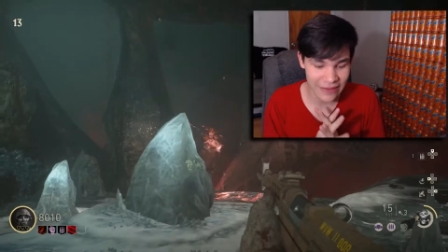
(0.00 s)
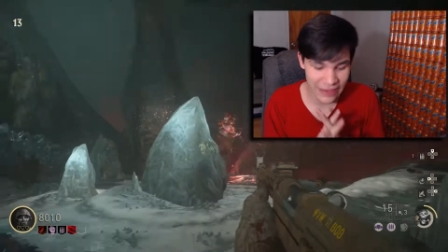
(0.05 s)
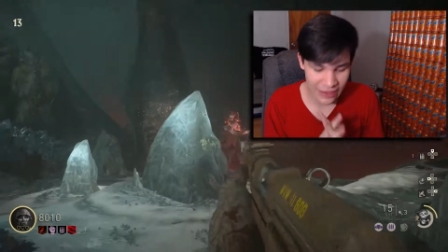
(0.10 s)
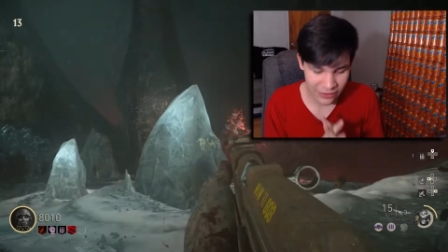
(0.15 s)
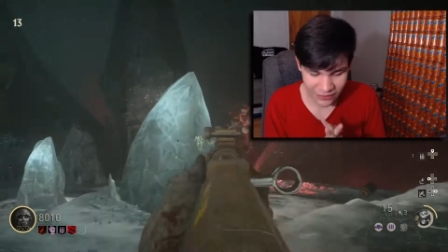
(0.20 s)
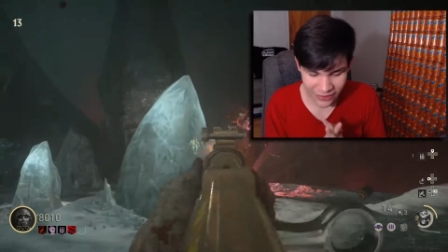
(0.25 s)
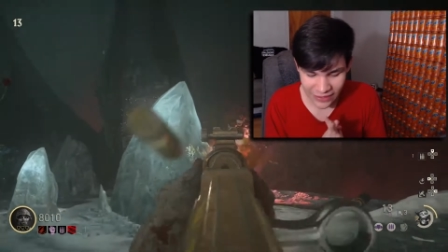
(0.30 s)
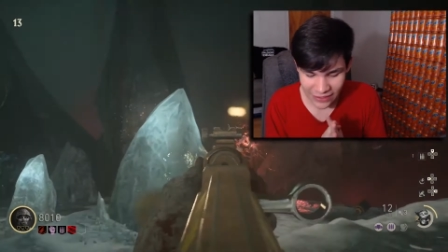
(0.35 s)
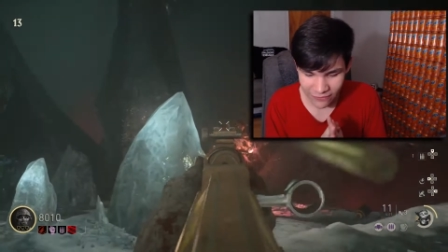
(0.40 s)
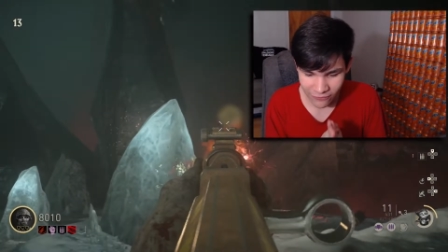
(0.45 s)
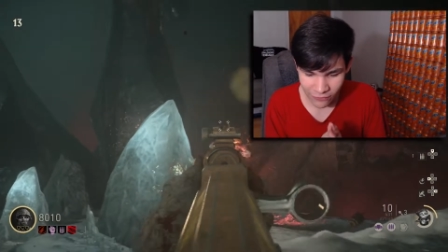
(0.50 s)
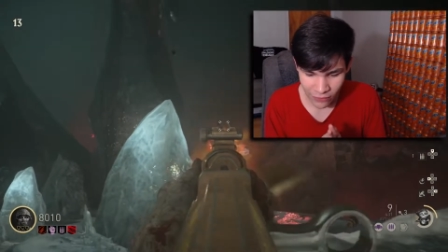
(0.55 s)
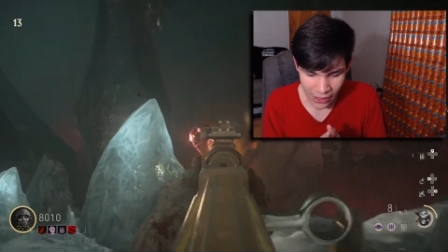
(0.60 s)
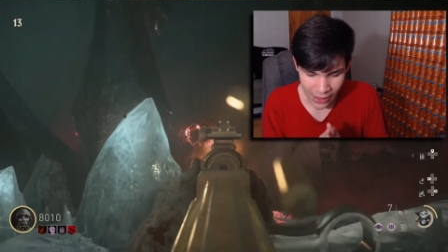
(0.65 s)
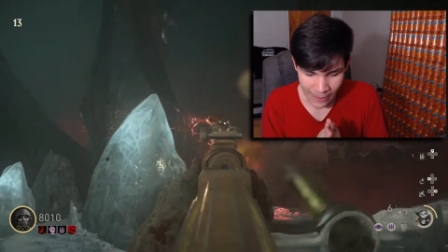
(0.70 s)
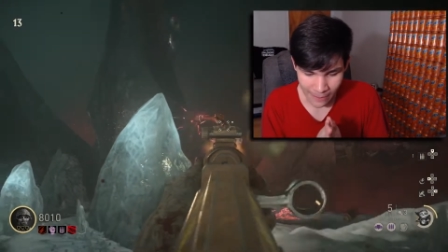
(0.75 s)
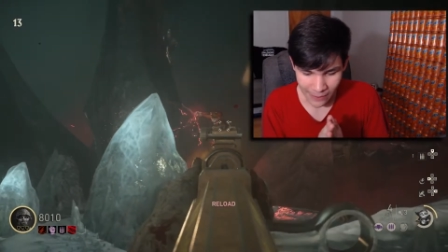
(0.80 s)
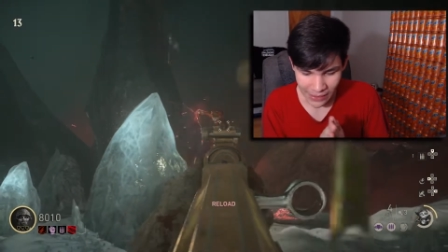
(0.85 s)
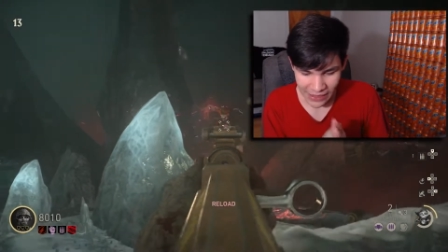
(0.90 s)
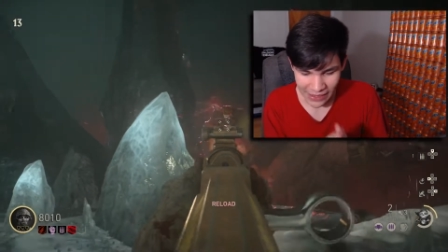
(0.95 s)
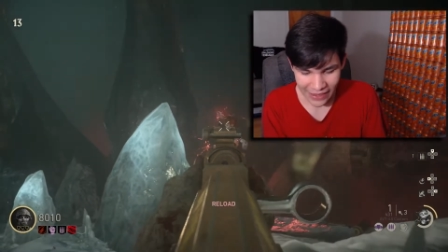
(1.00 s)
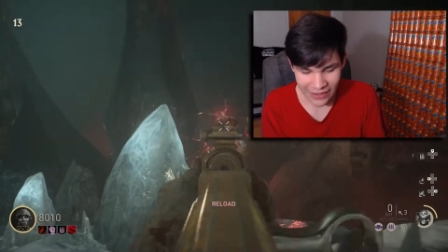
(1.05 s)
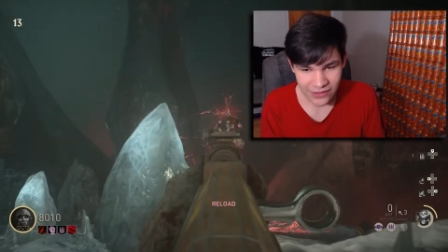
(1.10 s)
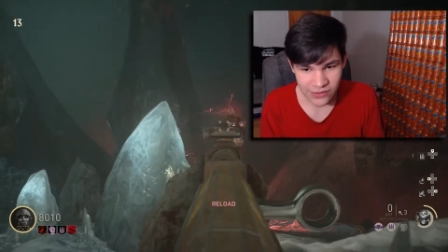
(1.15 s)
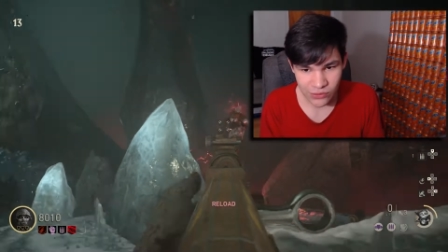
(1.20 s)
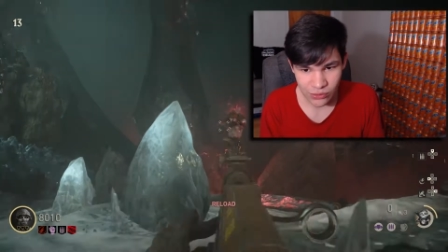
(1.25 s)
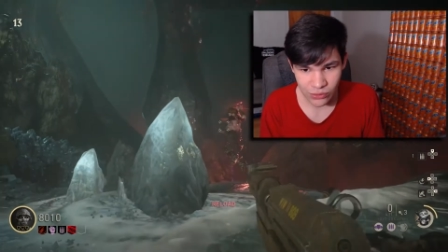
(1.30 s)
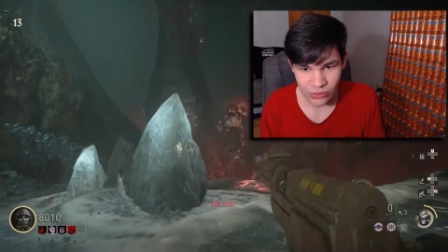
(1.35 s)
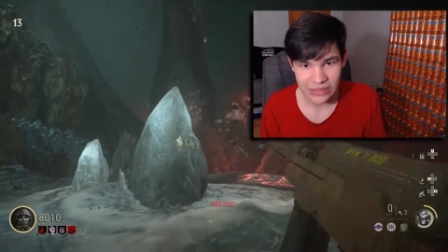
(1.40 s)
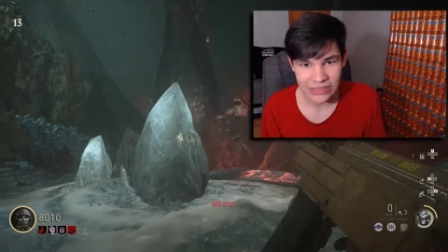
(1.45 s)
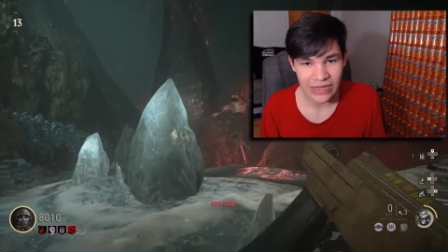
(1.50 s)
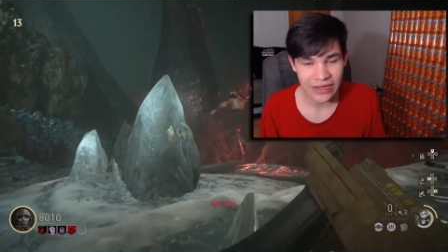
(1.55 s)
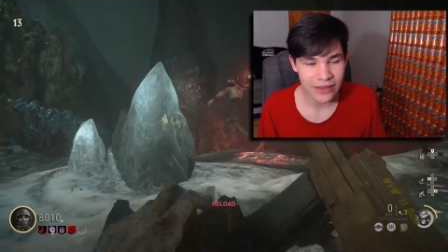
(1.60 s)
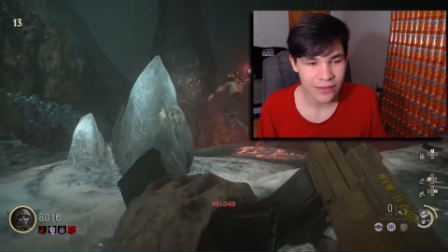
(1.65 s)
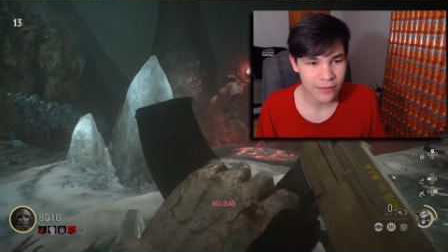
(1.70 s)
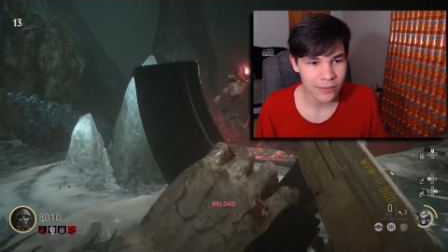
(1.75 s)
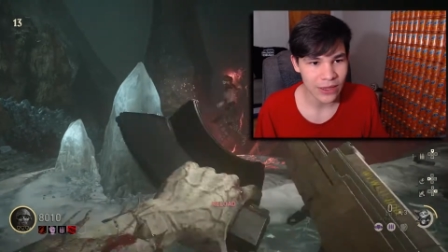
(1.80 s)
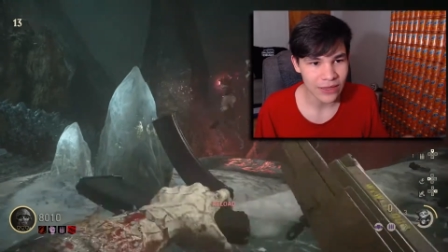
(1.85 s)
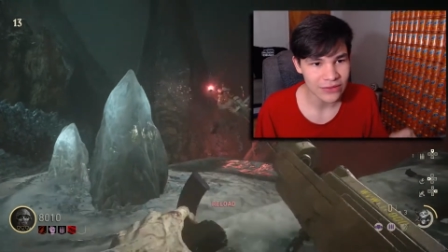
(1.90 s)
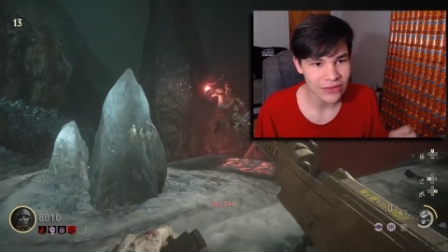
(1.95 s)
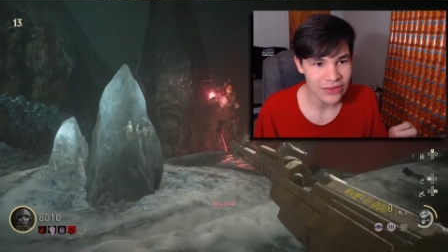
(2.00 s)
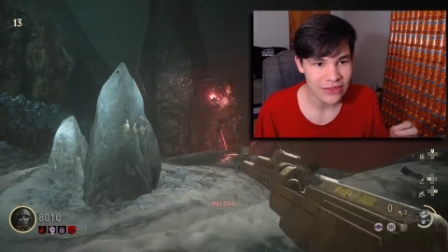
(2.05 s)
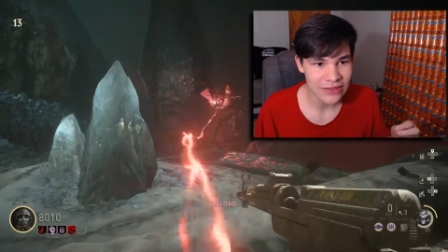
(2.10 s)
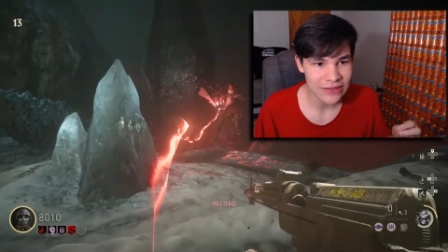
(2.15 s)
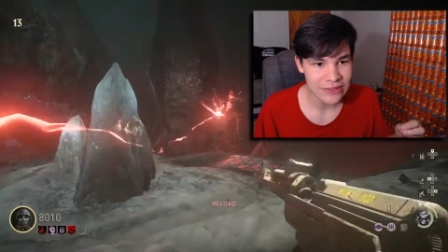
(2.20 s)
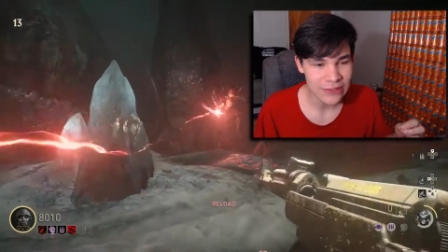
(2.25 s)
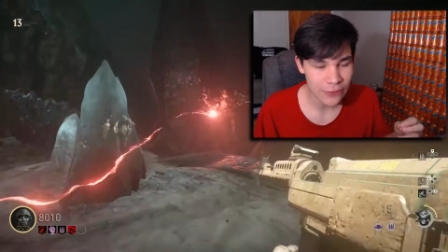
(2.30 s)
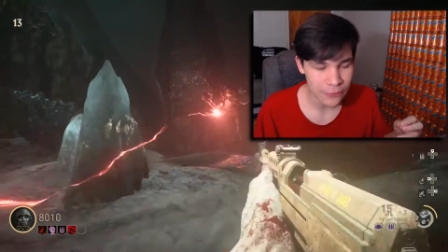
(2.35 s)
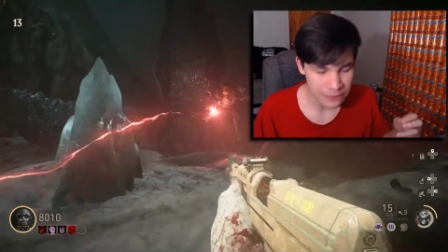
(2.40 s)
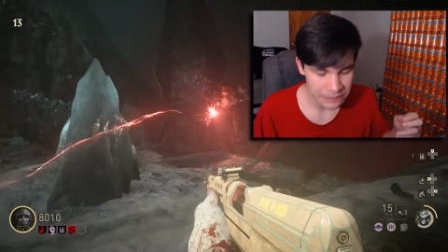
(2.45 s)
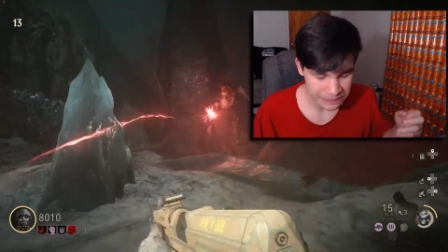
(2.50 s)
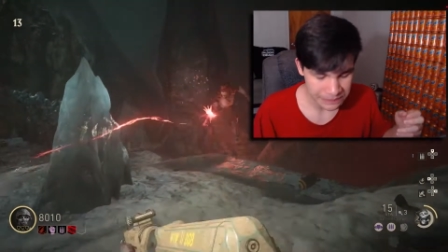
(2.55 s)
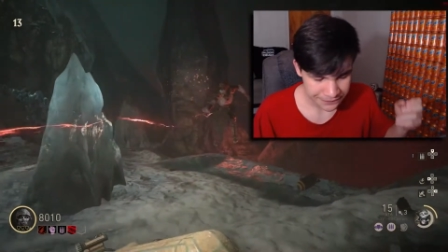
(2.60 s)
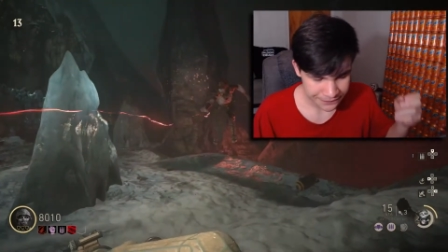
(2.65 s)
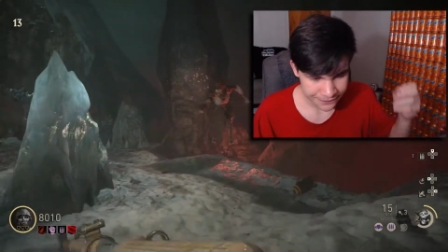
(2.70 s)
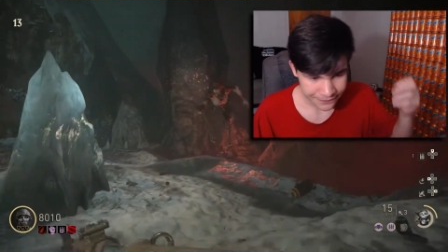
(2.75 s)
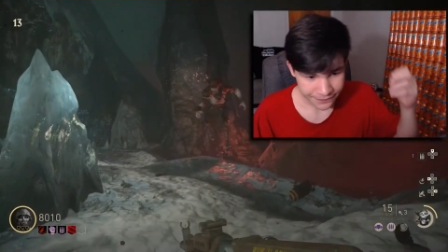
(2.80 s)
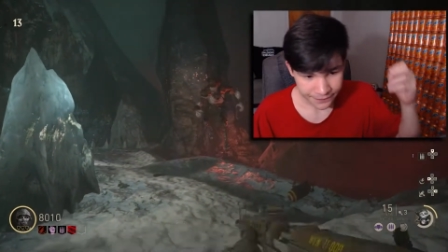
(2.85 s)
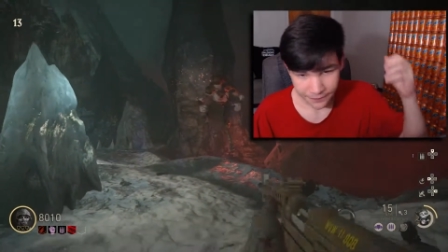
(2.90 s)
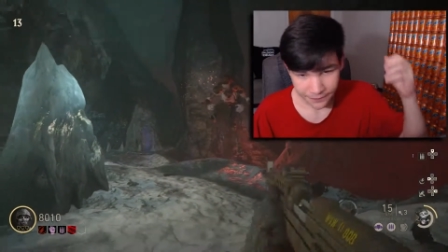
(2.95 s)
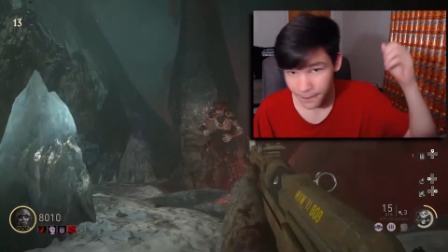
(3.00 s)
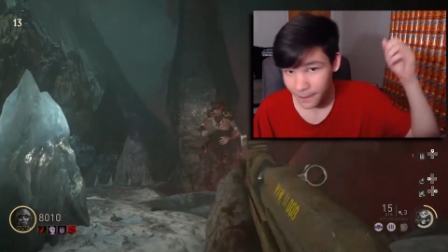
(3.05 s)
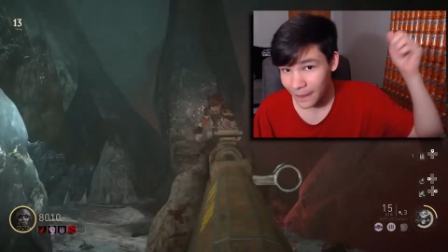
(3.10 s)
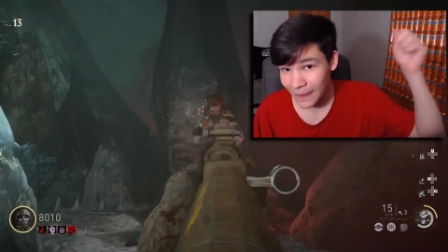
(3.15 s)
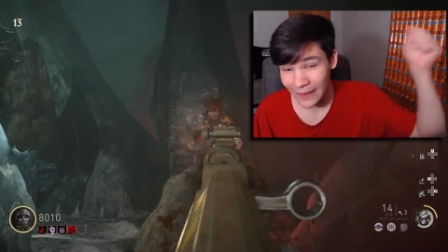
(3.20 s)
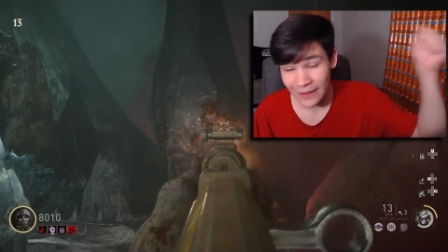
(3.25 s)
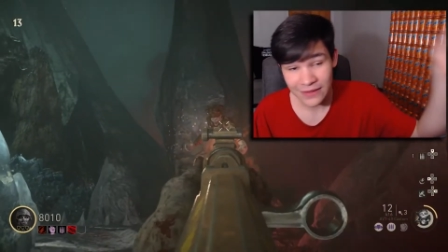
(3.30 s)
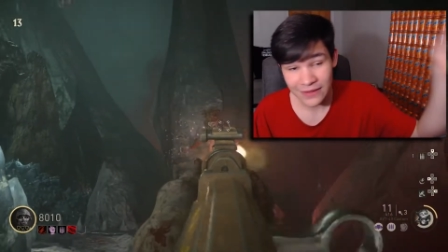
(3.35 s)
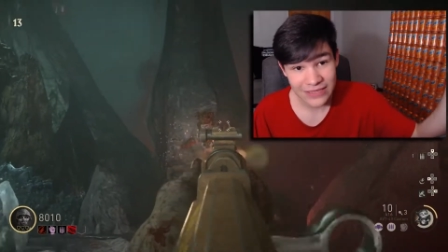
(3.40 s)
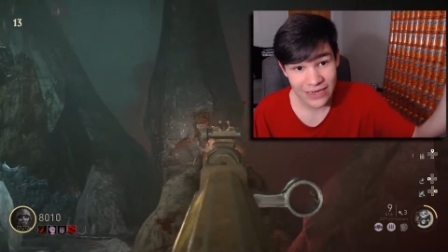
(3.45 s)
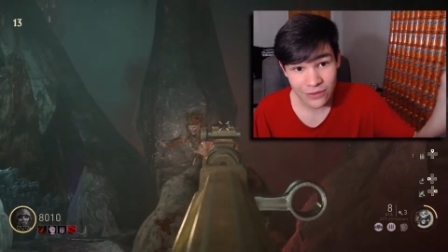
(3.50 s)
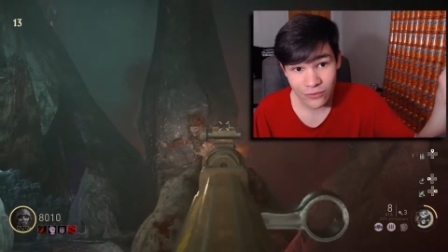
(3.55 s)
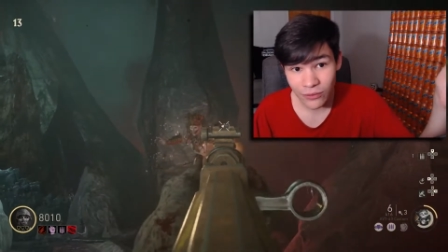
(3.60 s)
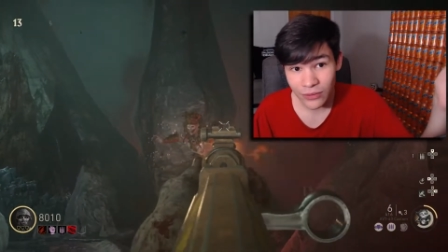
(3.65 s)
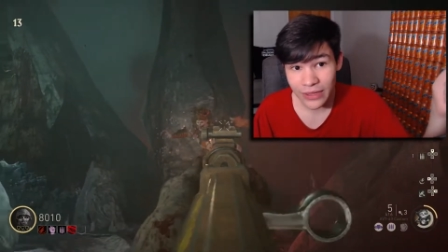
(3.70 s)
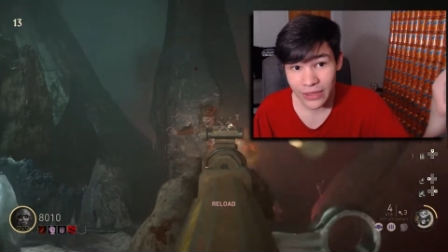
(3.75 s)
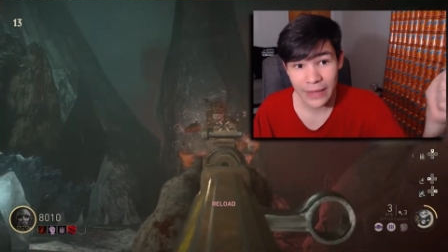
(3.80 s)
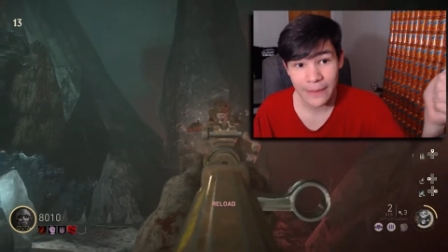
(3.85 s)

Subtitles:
Now to give my actual thoughts about this. So general